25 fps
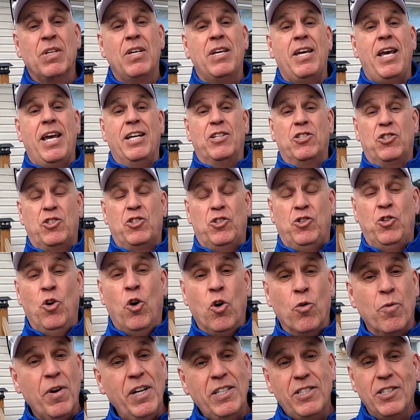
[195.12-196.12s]
It's no
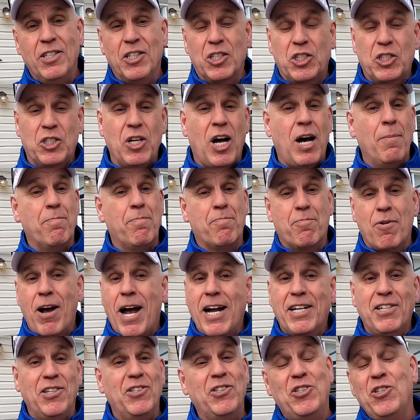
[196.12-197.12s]
reason to stop
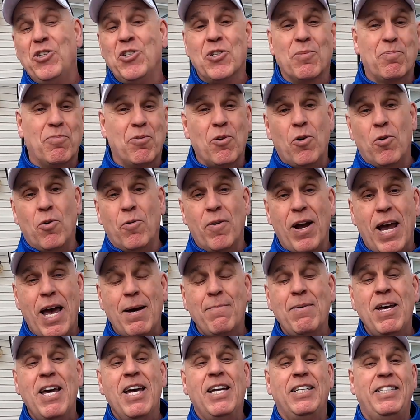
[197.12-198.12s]
practicing your program,
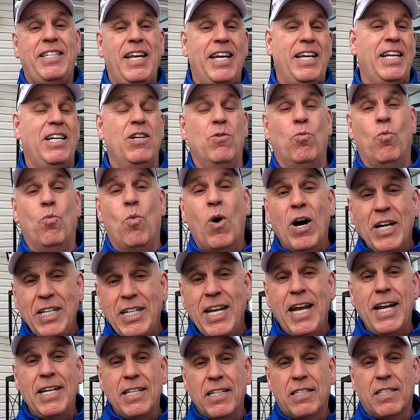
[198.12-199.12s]
taking it one
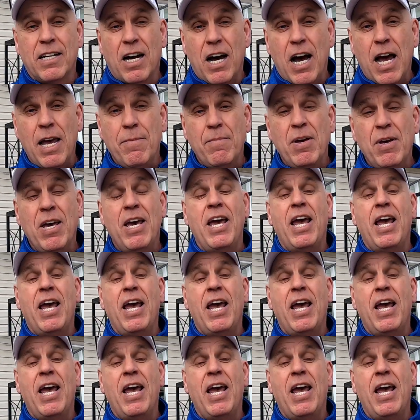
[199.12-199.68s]
day at a time.